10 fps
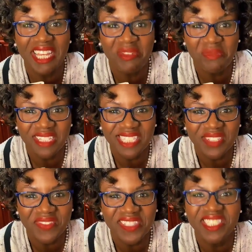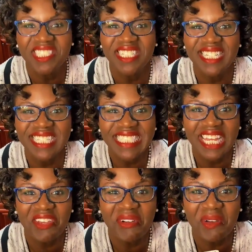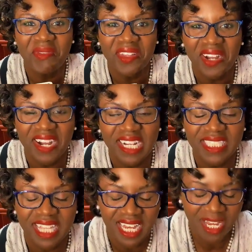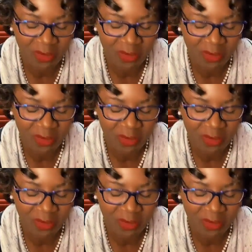Thank you, Melissa, for the chilies. Thank you all for the hearts.